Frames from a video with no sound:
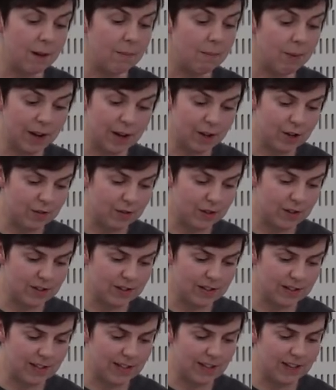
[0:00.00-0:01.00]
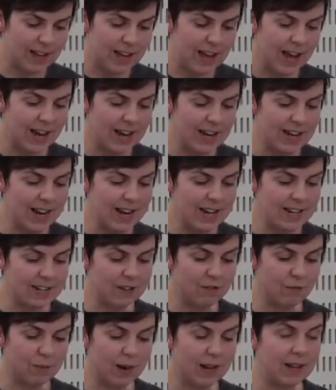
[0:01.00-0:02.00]
biodiversity, and
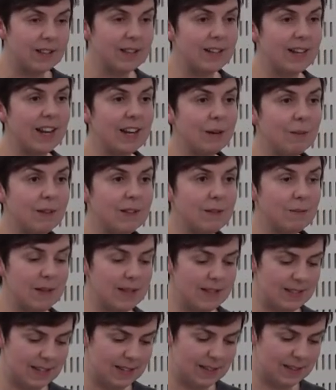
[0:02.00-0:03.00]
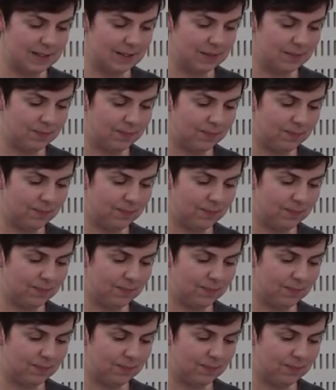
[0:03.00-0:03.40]
native plant and animal species.